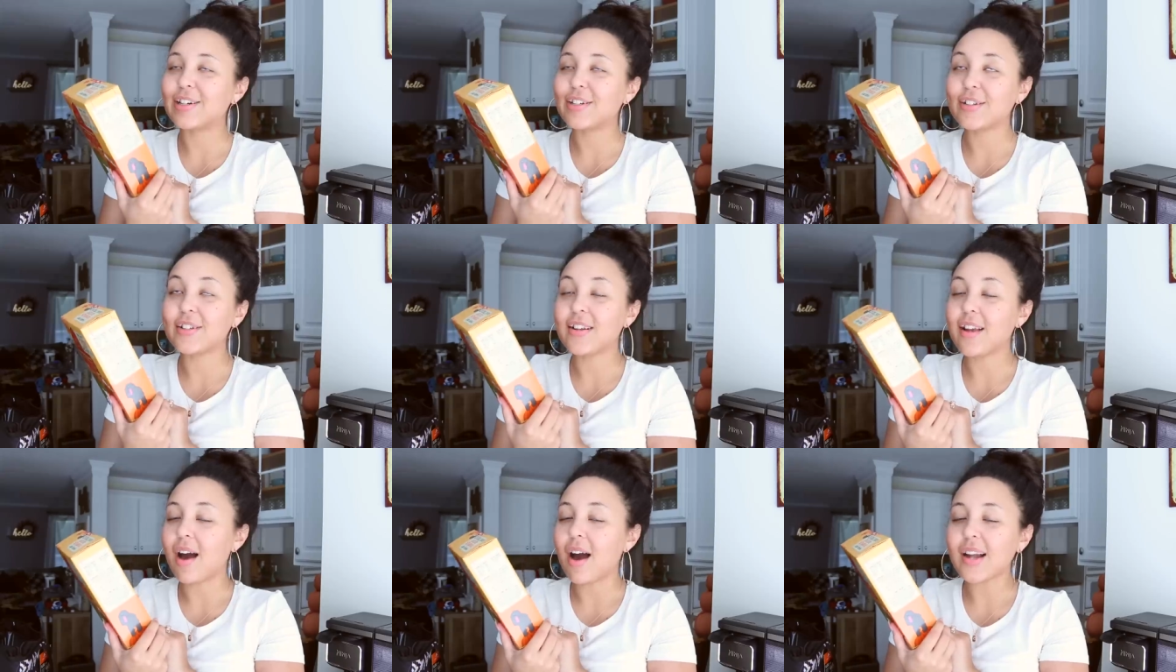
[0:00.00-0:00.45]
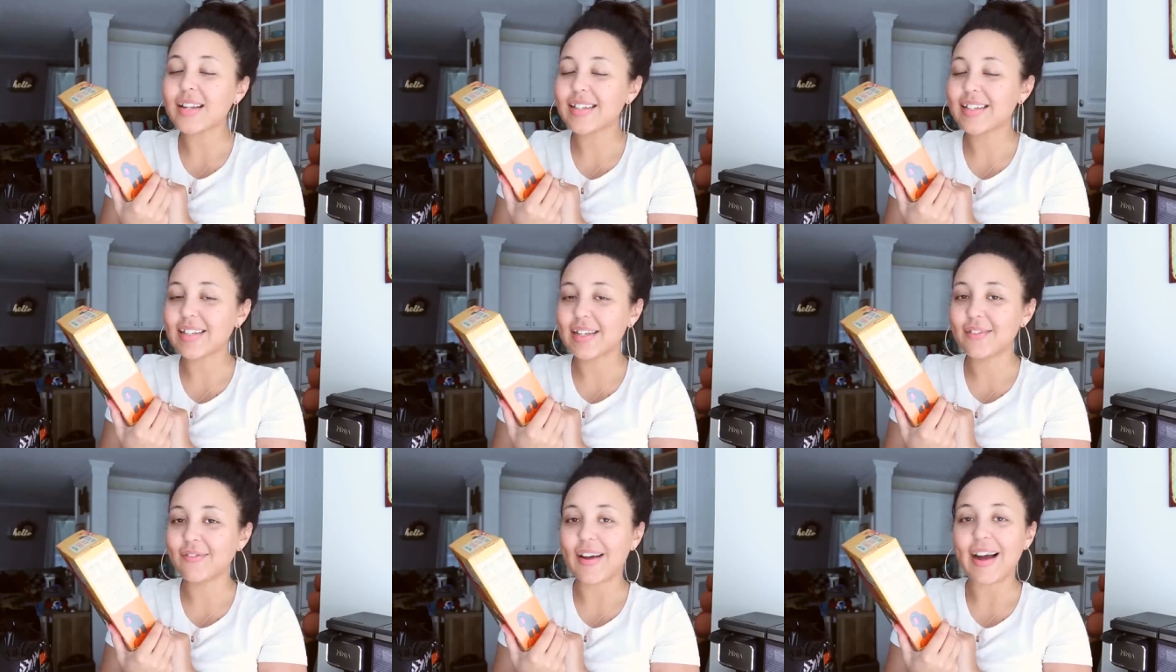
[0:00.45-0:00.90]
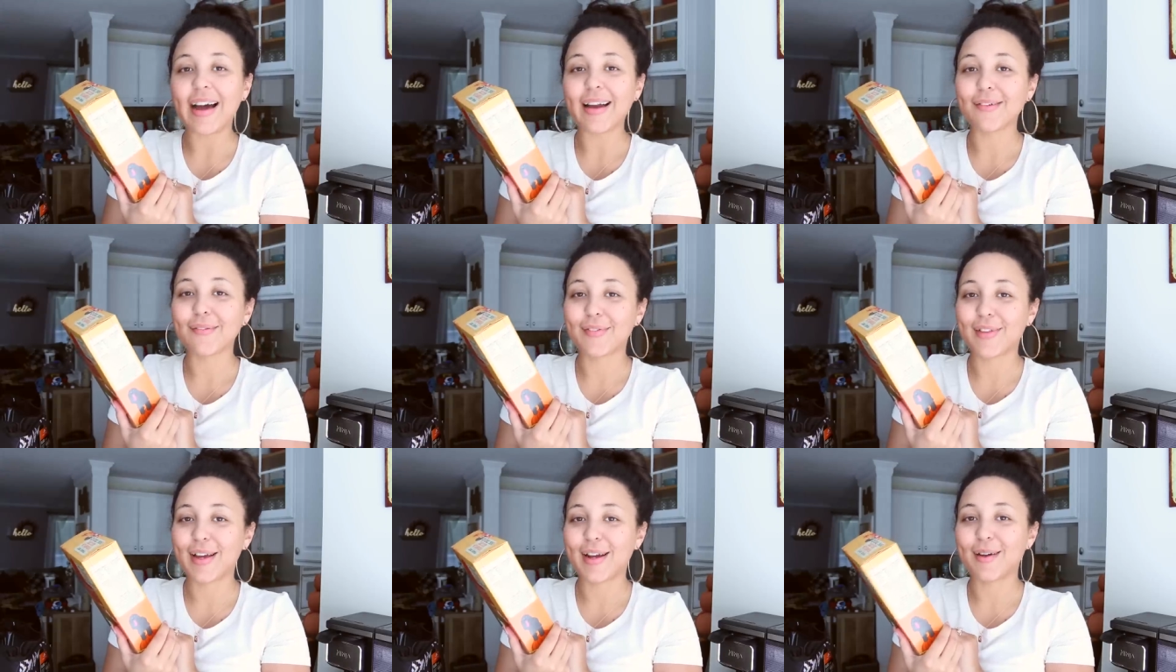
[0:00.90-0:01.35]
Could not leave
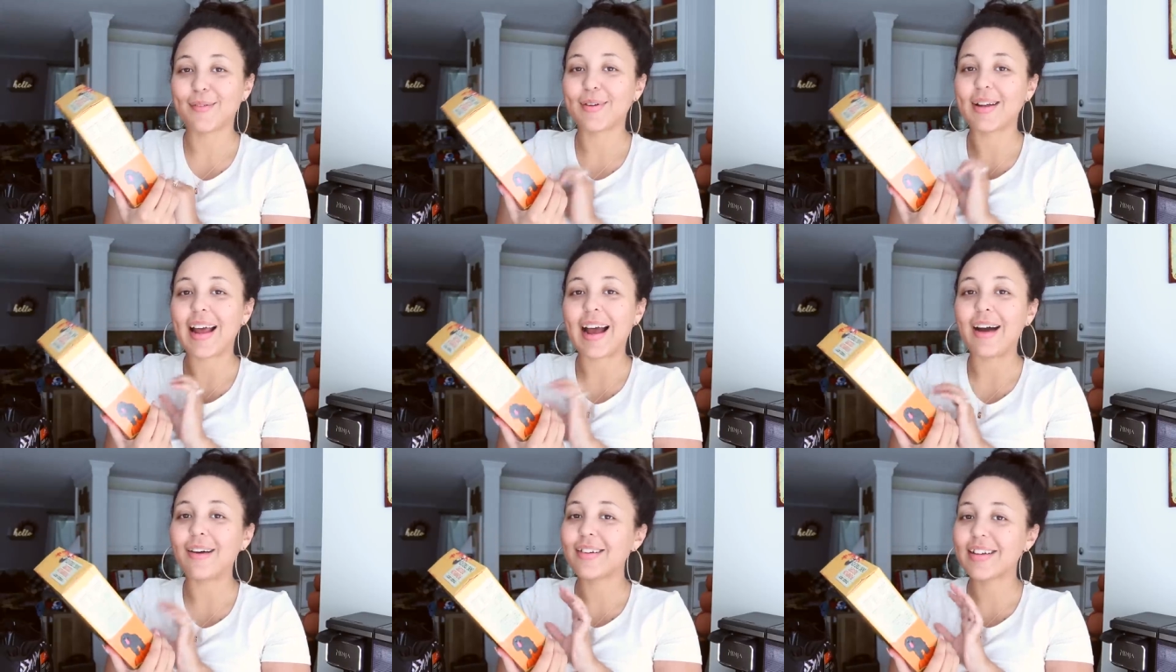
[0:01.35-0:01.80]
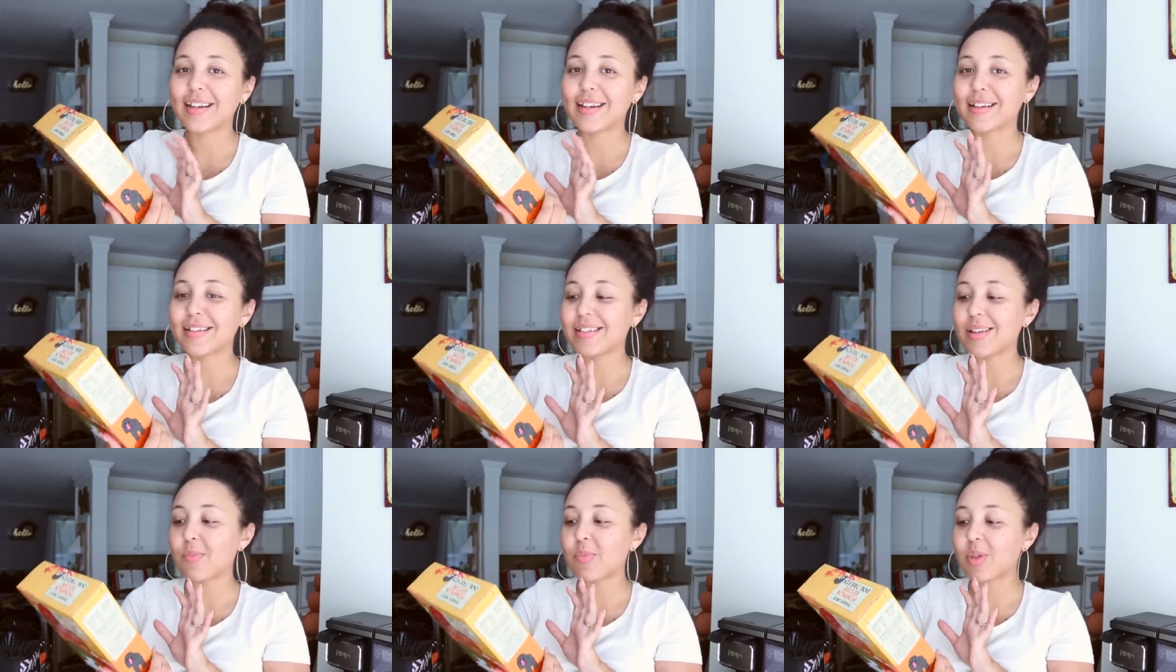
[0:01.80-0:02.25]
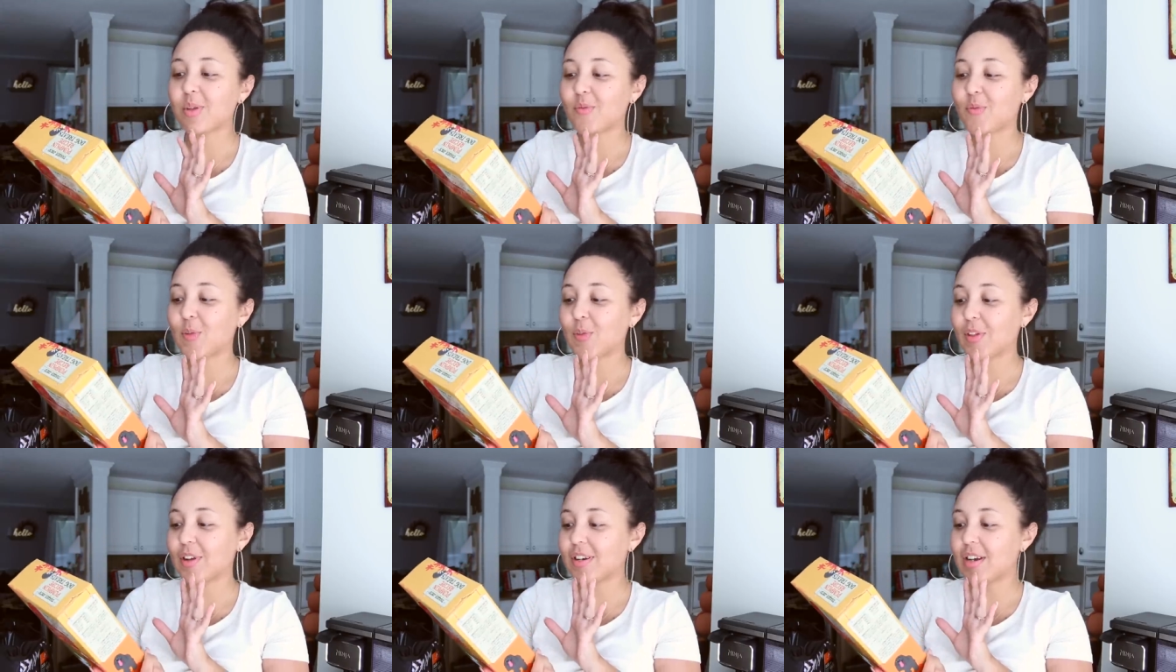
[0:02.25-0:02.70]
out of there without getting
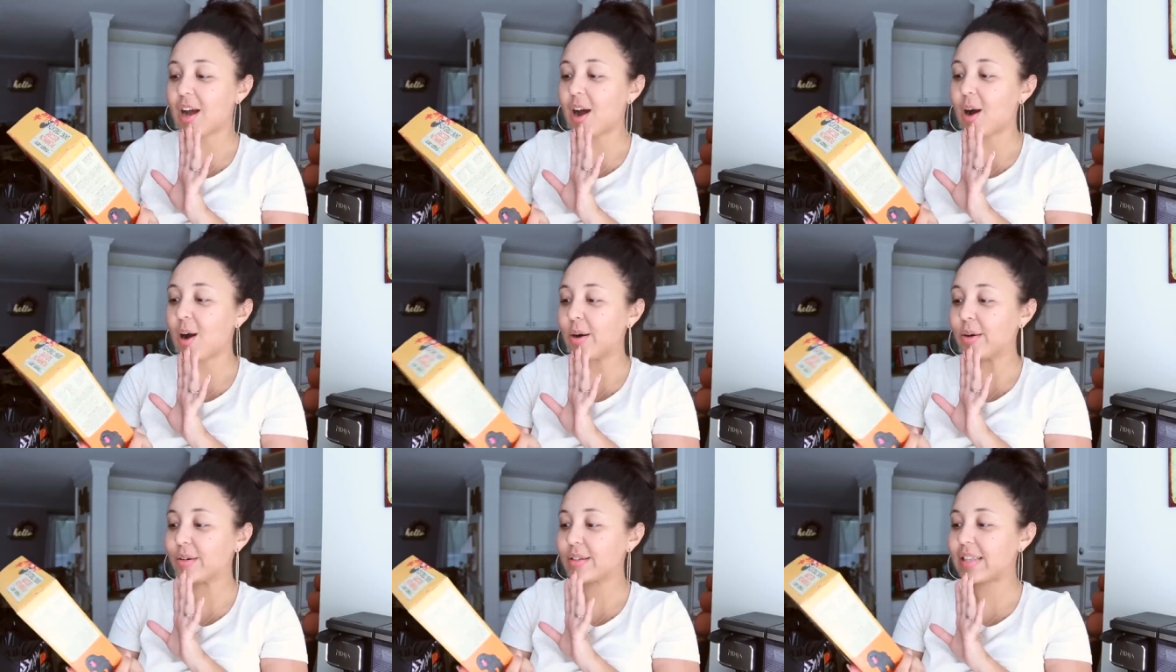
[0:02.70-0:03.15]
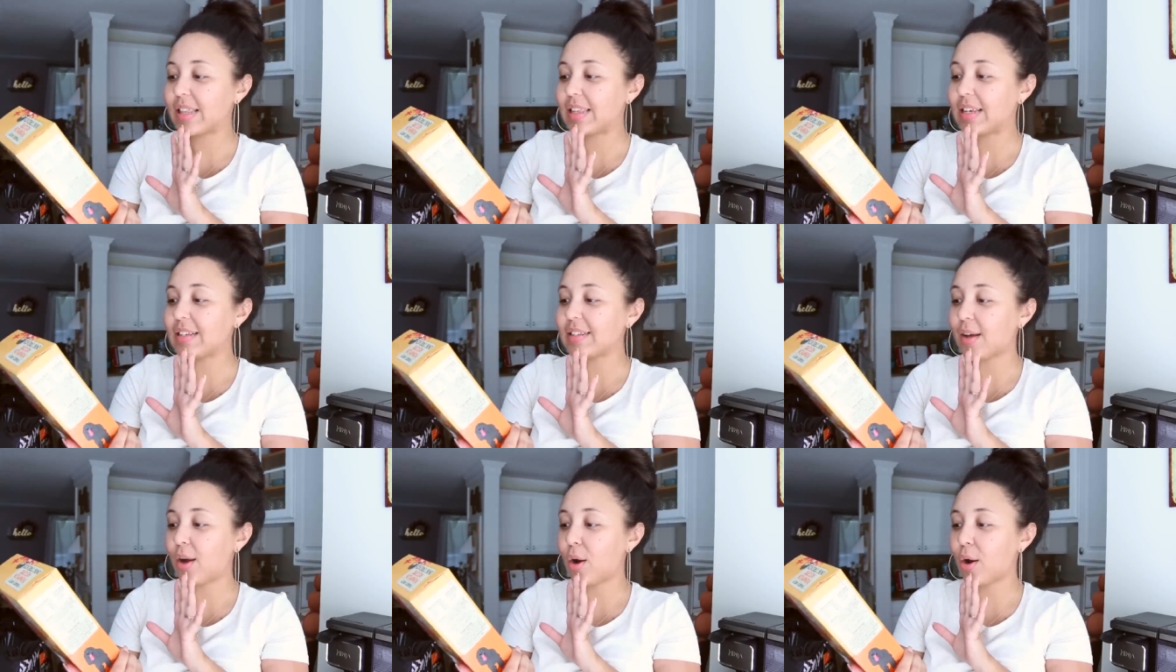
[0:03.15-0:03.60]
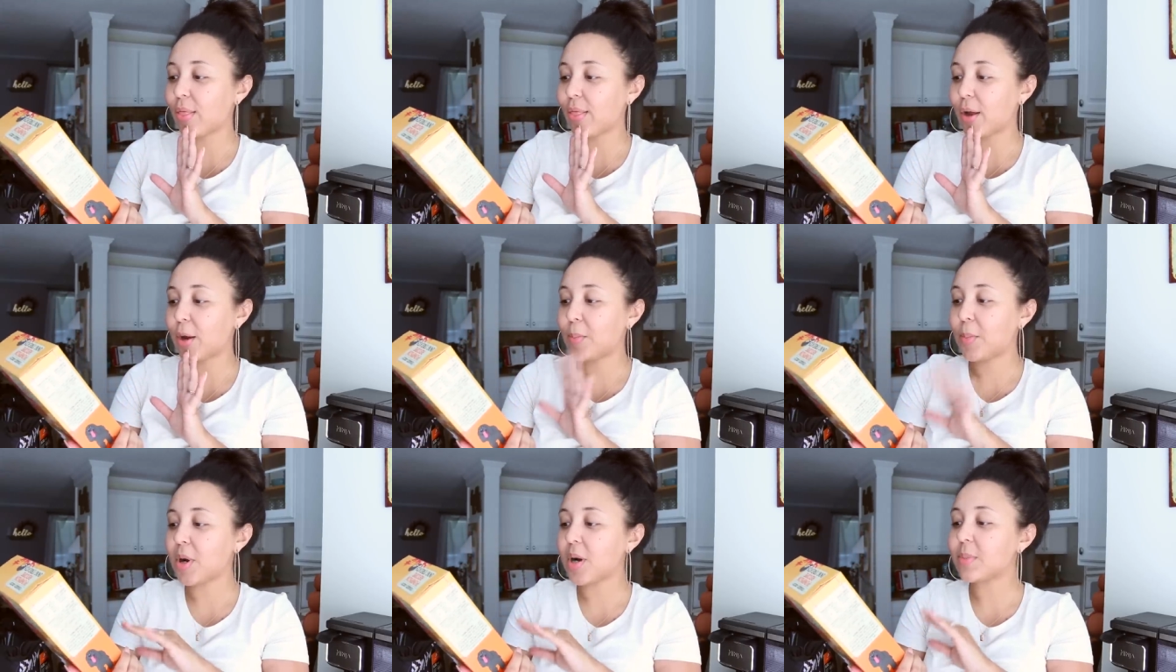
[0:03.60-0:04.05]
something for the dogs. These are
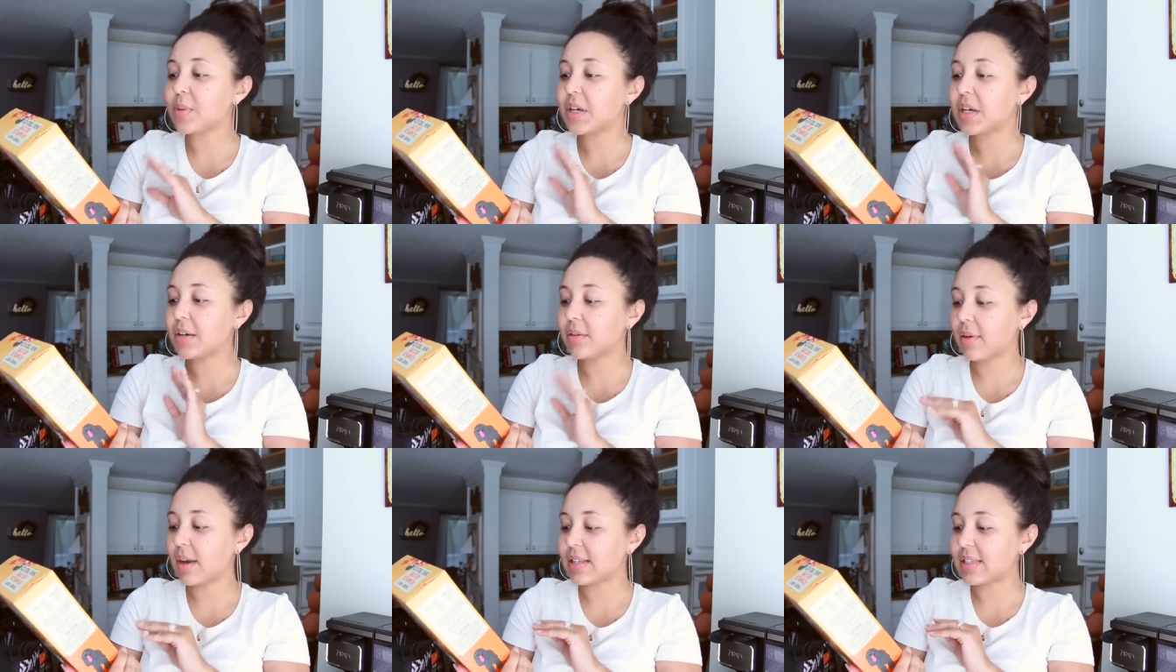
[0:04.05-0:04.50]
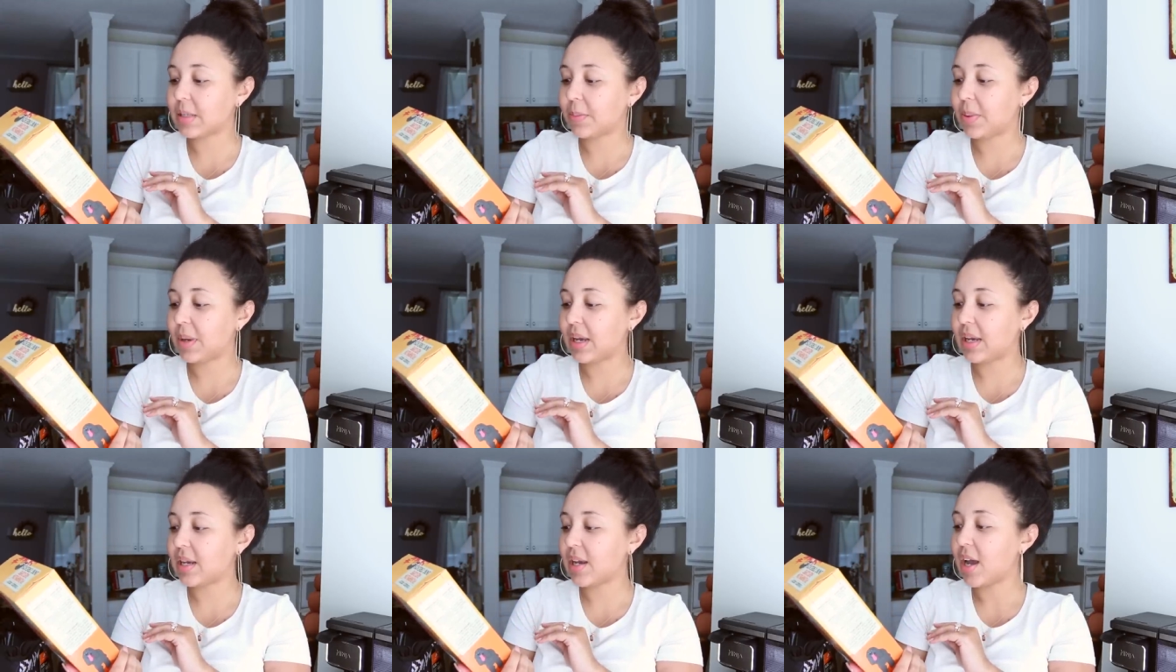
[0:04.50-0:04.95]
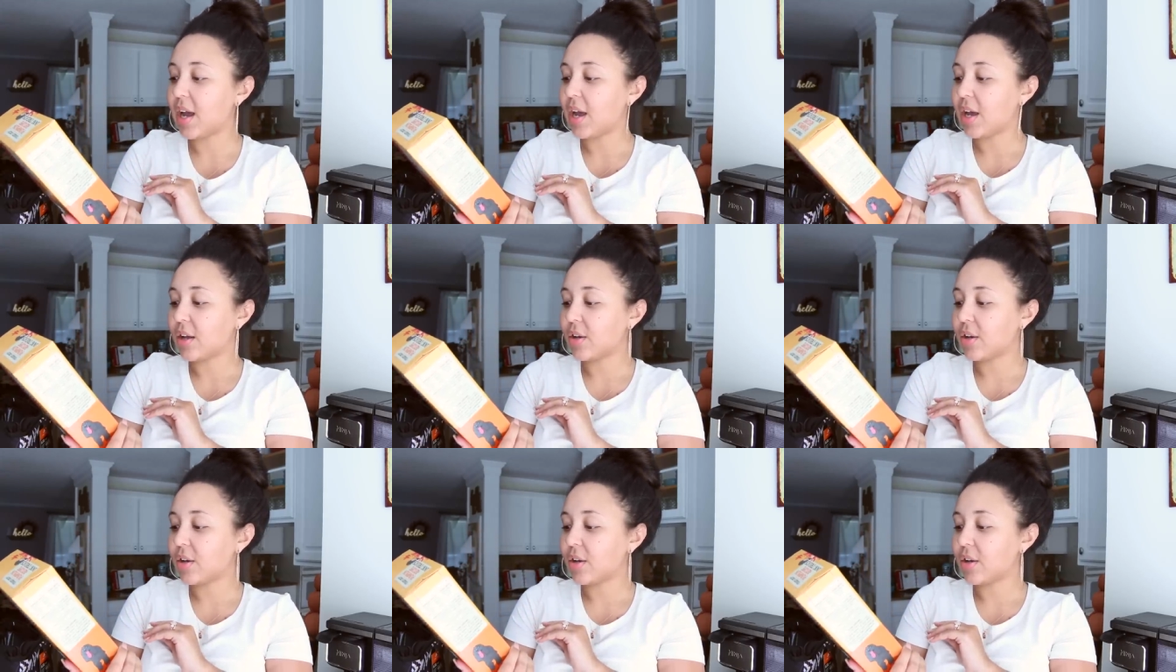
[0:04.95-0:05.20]
their pumpkin recipe